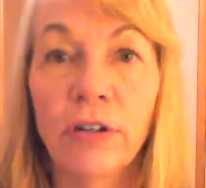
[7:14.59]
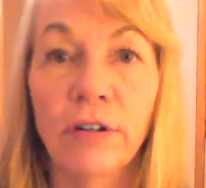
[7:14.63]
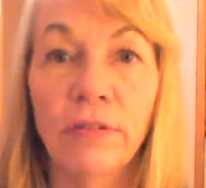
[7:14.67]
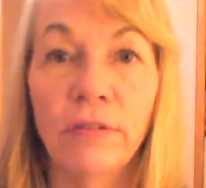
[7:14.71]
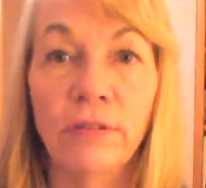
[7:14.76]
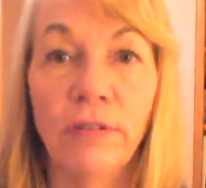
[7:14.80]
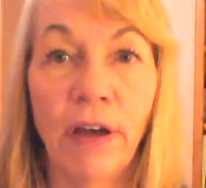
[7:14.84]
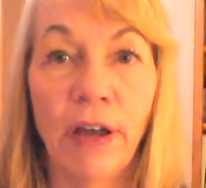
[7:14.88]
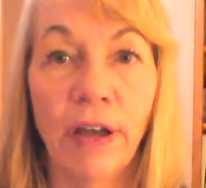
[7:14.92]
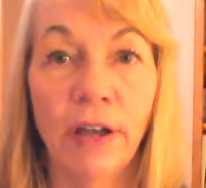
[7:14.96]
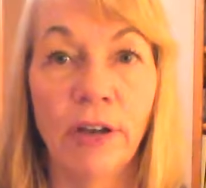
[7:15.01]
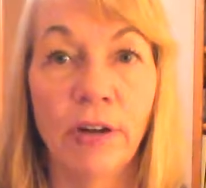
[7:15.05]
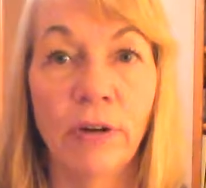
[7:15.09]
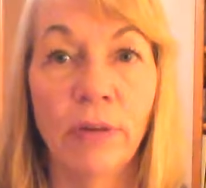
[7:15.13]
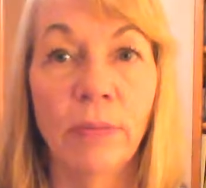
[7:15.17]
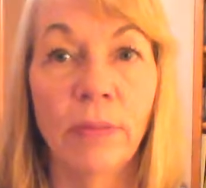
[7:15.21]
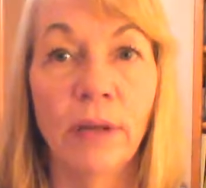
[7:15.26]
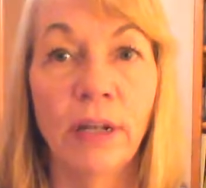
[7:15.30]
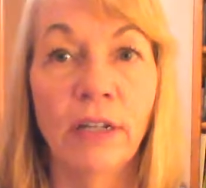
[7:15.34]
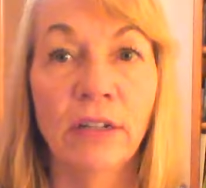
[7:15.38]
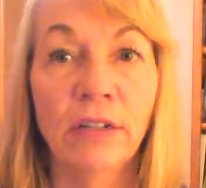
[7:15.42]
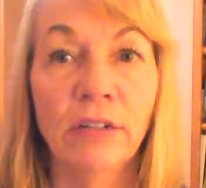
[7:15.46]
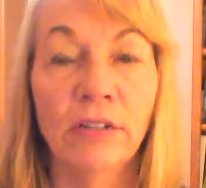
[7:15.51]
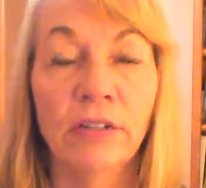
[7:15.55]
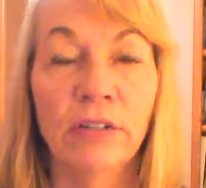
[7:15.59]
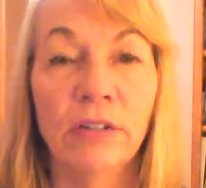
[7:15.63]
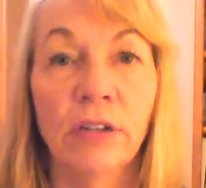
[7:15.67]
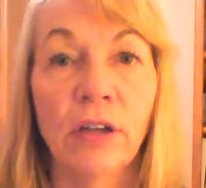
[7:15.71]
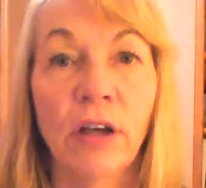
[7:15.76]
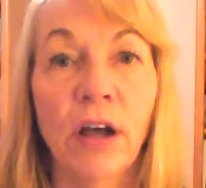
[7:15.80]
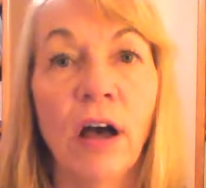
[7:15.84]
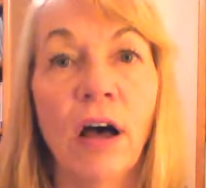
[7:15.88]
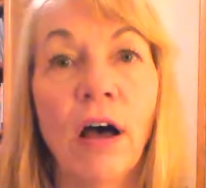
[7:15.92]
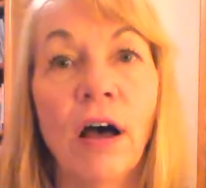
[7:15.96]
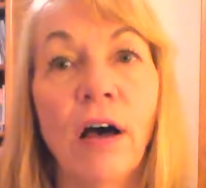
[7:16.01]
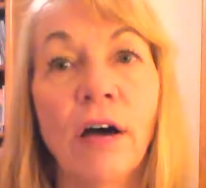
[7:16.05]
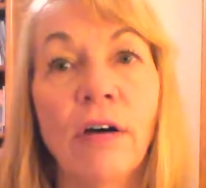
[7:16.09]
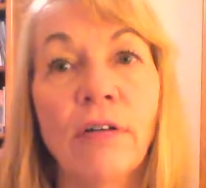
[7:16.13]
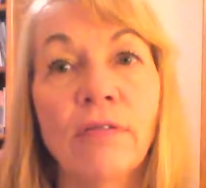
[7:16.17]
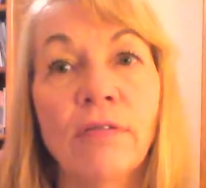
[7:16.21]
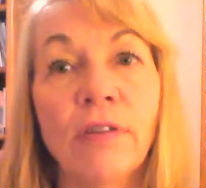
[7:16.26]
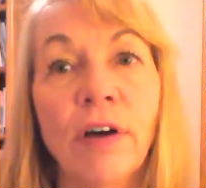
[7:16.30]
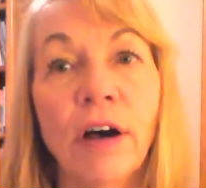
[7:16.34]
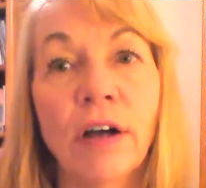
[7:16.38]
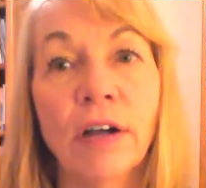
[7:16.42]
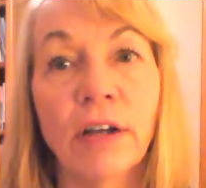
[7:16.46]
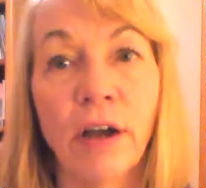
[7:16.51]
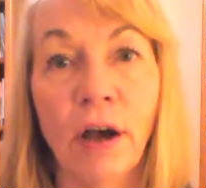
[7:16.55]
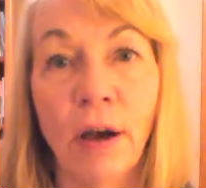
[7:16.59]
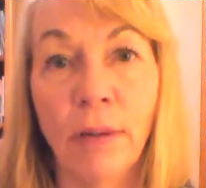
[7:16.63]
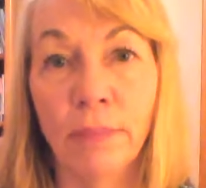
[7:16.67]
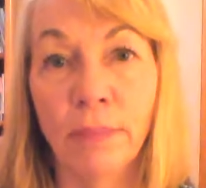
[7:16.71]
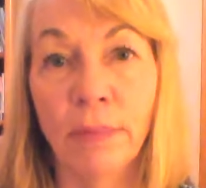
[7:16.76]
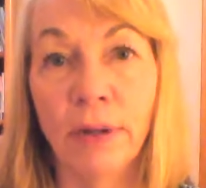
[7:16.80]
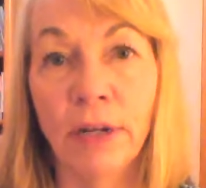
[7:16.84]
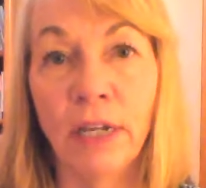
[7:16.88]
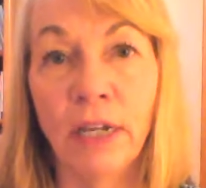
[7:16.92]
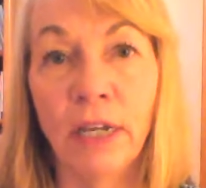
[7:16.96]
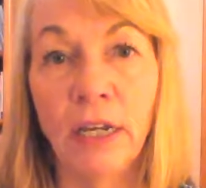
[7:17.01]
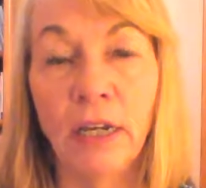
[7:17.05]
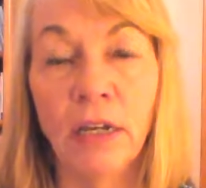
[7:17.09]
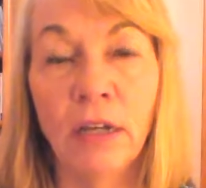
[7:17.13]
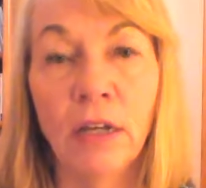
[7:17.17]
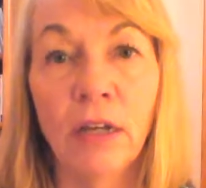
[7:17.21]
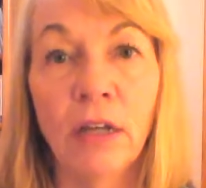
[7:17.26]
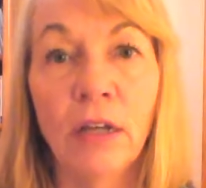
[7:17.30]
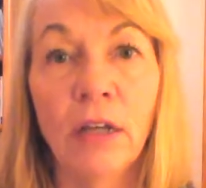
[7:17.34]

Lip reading: environment of a company.